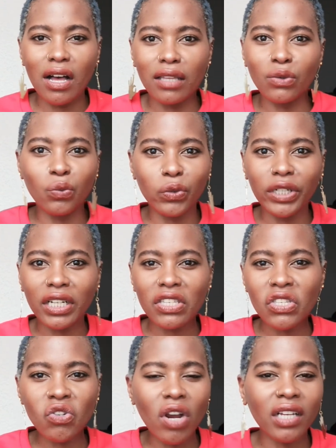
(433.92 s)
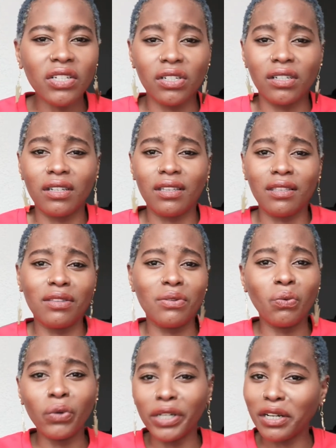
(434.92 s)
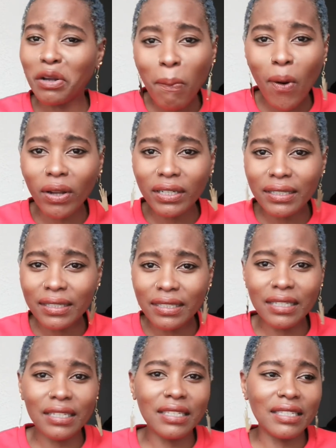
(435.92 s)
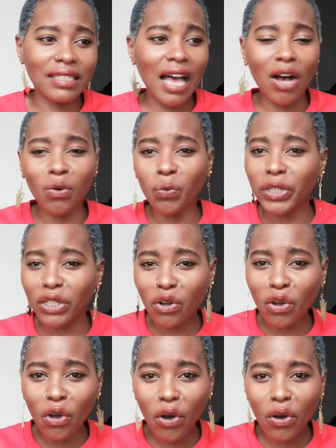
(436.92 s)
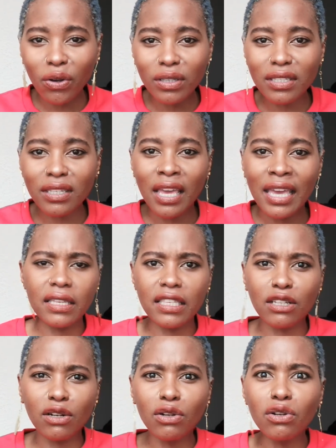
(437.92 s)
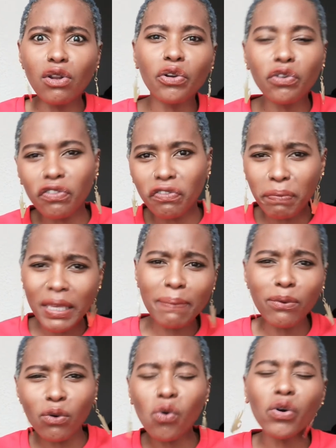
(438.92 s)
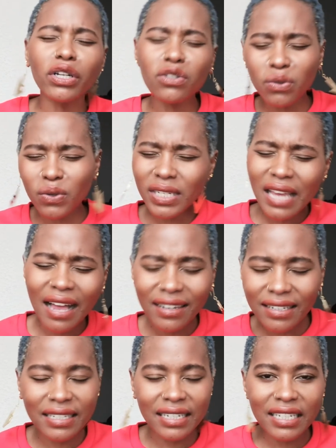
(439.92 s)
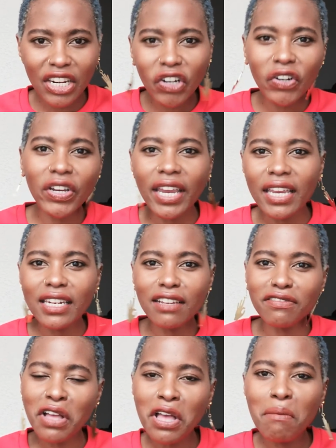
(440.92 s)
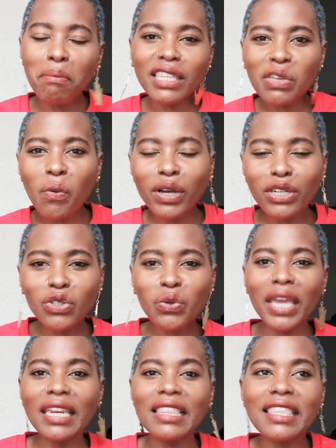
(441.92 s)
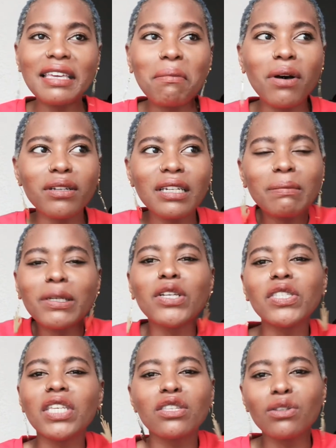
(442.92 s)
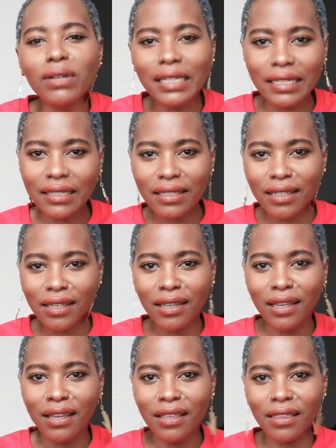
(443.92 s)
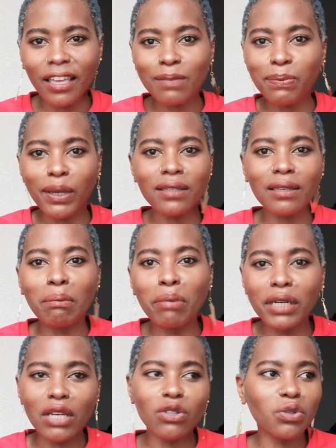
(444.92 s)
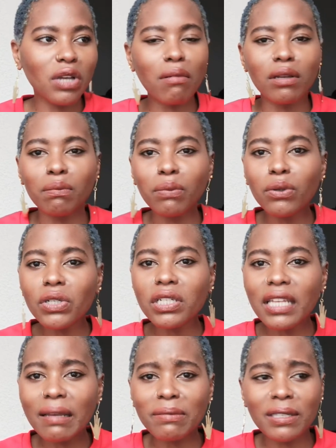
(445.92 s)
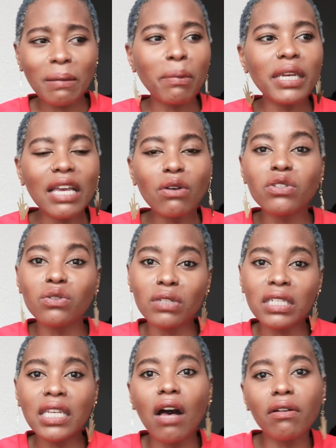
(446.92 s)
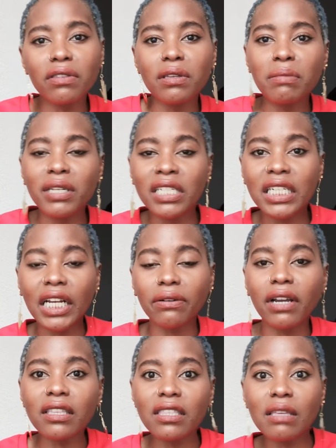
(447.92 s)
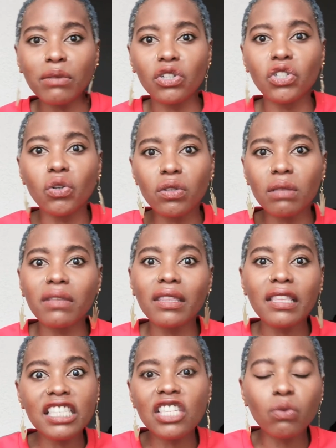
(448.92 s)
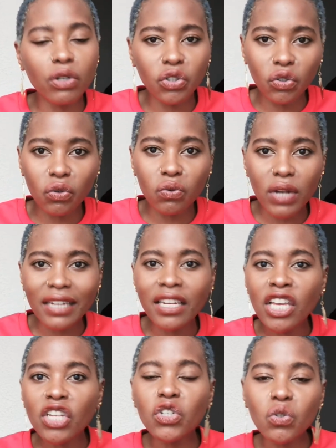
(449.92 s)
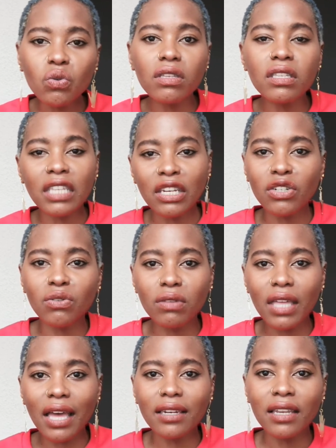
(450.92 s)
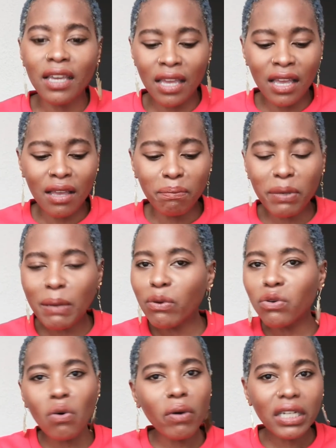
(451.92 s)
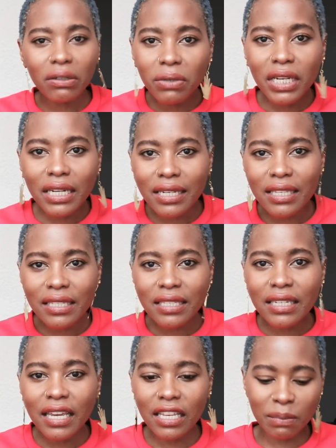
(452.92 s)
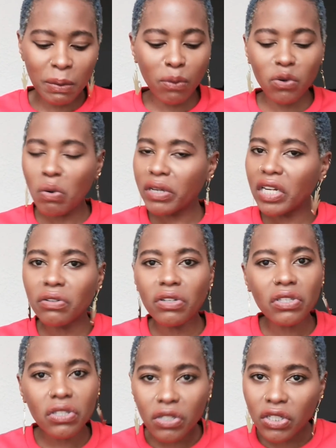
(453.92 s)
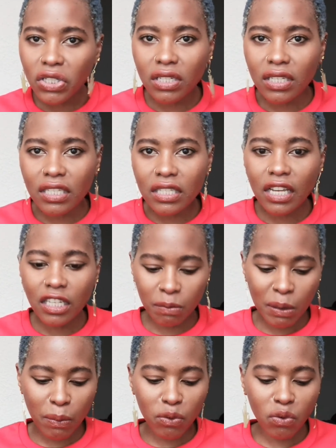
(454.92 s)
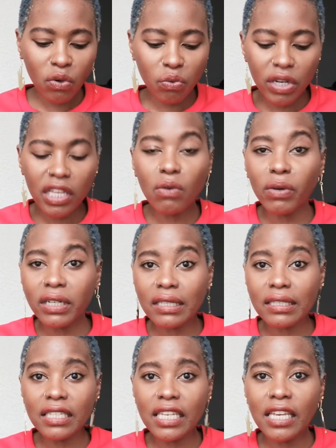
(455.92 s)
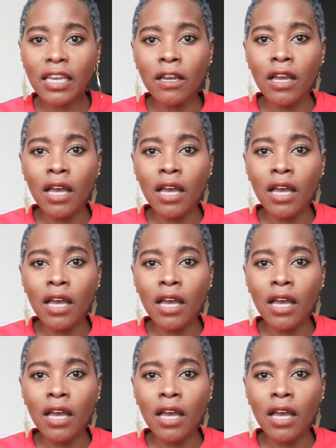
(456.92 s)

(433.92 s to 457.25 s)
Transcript: the work structure, the work policies, how work goes. There's a lot of people who are so talented and creative, but they won't do anything about it because they're so lazy. They expect somebody else to come and push them, somebody else to tell them and direct them and show them that this is what you're good at, do this and do that. People don't want to read these days, people don't want to research these days, people don't really want to see,